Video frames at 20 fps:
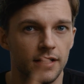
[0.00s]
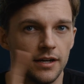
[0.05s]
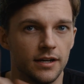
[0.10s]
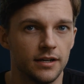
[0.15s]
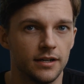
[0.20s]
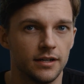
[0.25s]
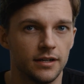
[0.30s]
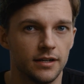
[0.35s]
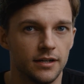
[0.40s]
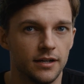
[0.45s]

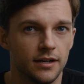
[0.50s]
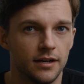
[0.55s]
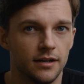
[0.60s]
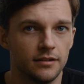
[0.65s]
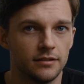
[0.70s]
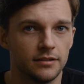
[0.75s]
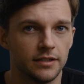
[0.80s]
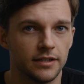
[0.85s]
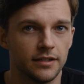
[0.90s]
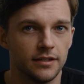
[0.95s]

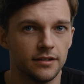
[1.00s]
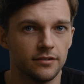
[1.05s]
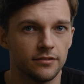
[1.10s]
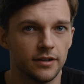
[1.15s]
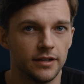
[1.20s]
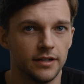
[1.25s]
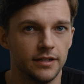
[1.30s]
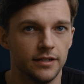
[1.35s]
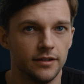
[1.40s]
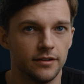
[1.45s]
I'll link it
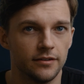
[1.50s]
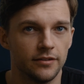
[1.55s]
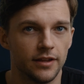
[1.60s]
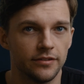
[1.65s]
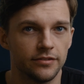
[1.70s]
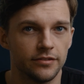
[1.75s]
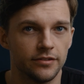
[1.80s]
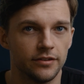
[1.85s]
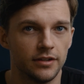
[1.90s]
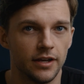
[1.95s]
right here.
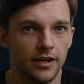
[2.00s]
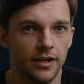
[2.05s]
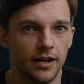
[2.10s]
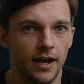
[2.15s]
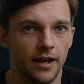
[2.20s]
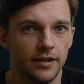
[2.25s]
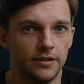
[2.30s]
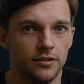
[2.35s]
That's the light I